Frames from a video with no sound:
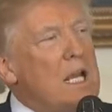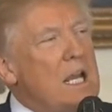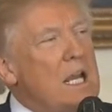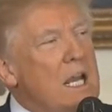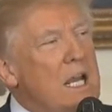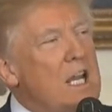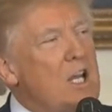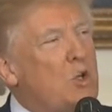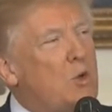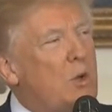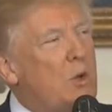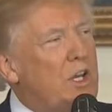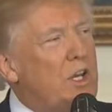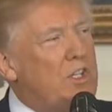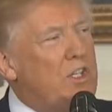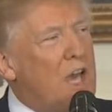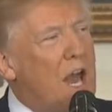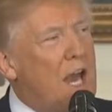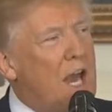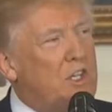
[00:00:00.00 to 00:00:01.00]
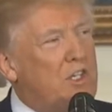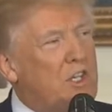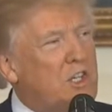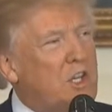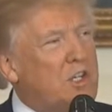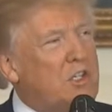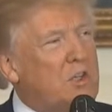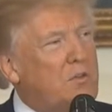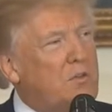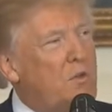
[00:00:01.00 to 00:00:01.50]
increase
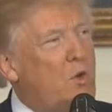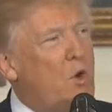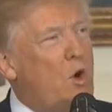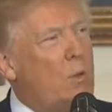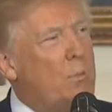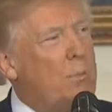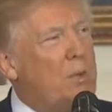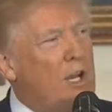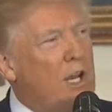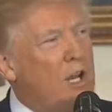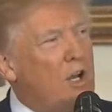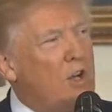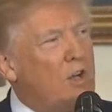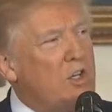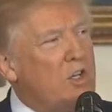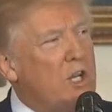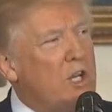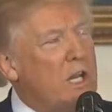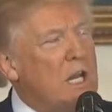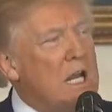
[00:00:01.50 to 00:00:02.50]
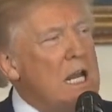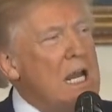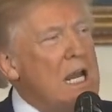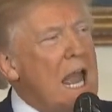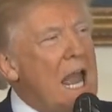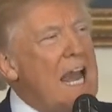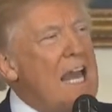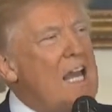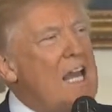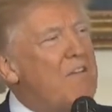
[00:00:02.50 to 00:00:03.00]
access to affordable energy,
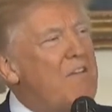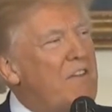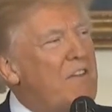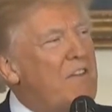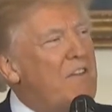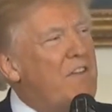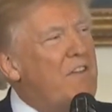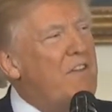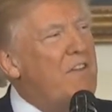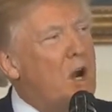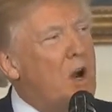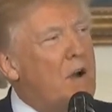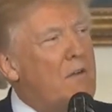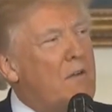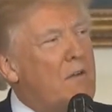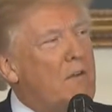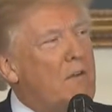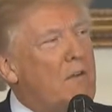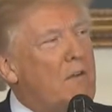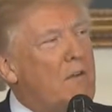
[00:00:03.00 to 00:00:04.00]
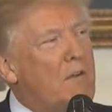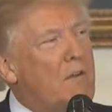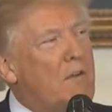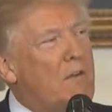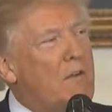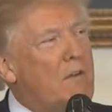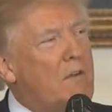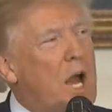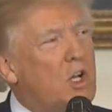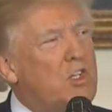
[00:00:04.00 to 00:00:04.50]
and advance our foreign
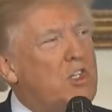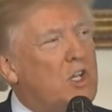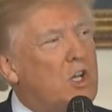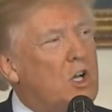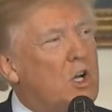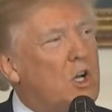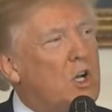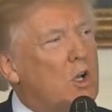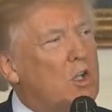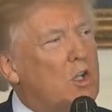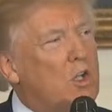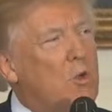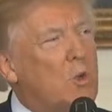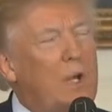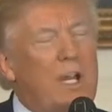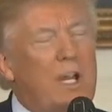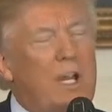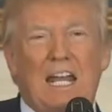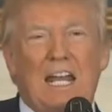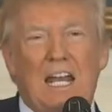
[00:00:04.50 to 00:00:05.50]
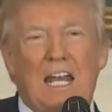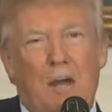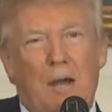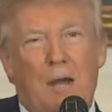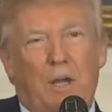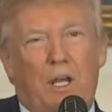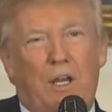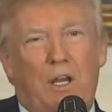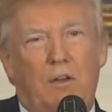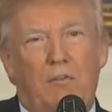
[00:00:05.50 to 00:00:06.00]
policy goals through
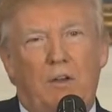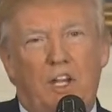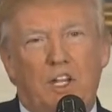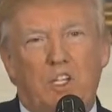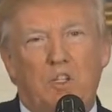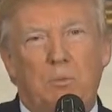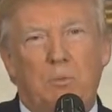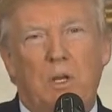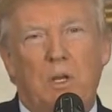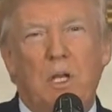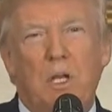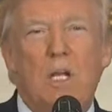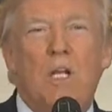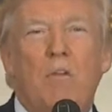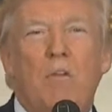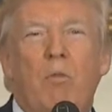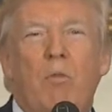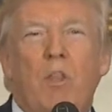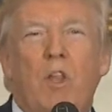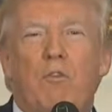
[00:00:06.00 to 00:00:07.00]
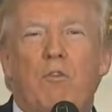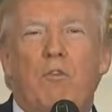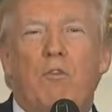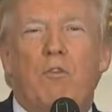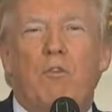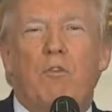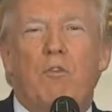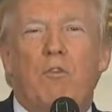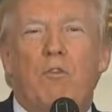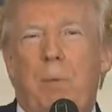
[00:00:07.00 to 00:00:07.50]
economic investment.
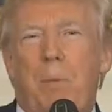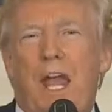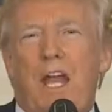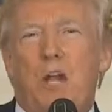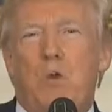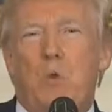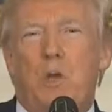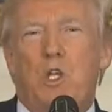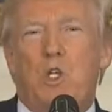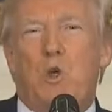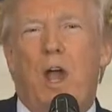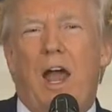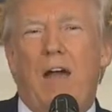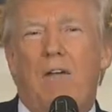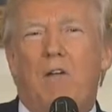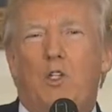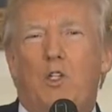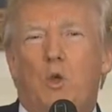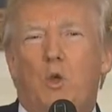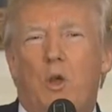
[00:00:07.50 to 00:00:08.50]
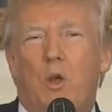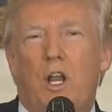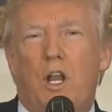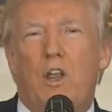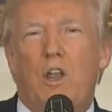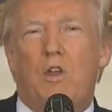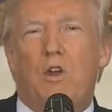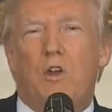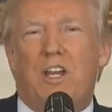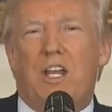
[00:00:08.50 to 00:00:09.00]
From Japan, we traveled to
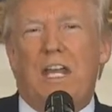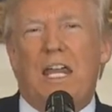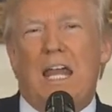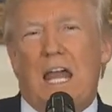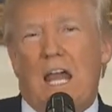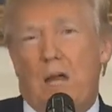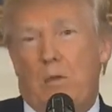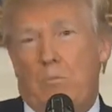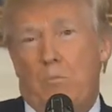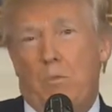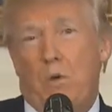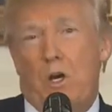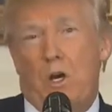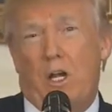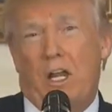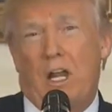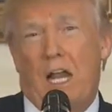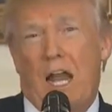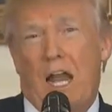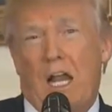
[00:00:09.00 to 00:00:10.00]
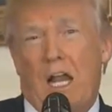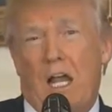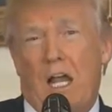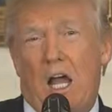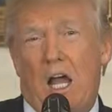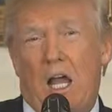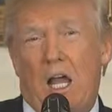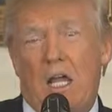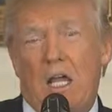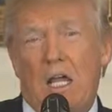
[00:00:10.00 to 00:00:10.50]
another key American
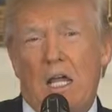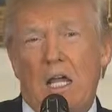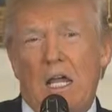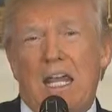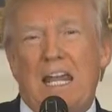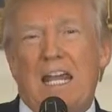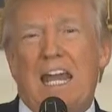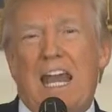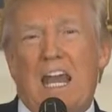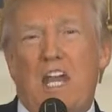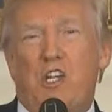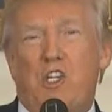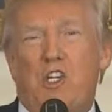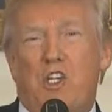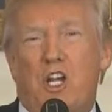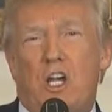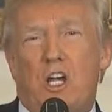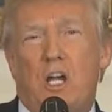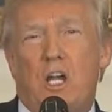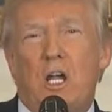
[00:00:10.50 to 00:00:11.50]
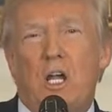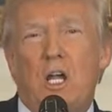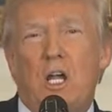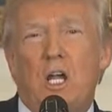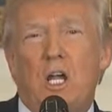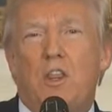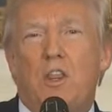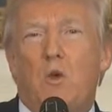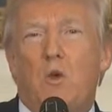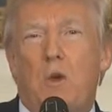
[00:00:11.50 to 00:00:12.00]
ally in Asia,
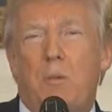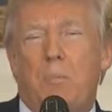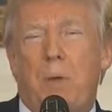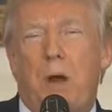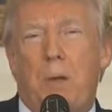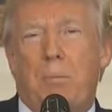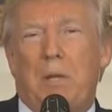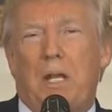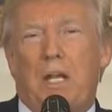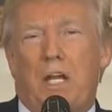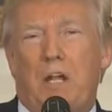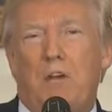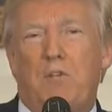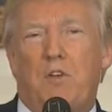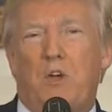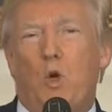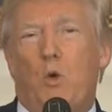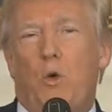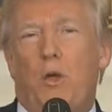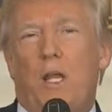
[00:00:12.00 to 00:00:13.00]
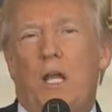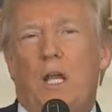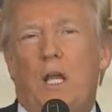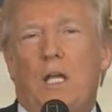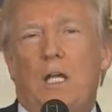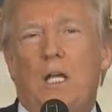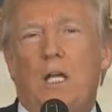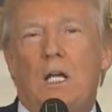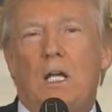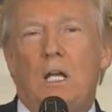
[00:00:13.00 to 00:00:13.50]
the Republic of
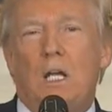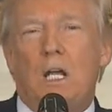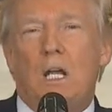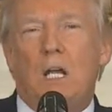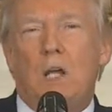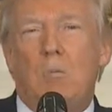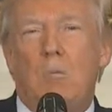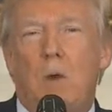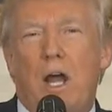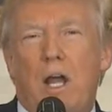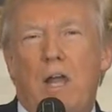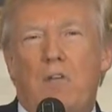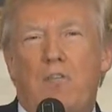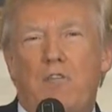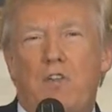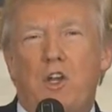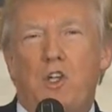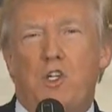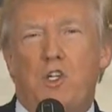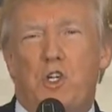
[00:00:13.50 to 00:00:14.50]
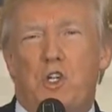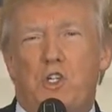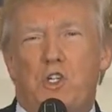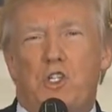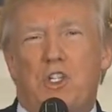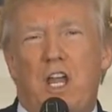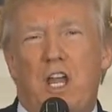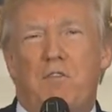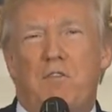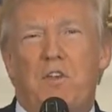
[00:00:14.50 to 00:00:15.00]
Korea. My official
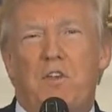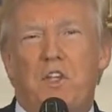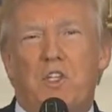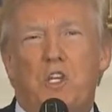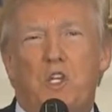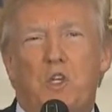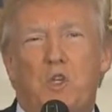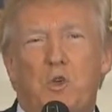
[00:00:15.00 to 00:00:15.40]
state visit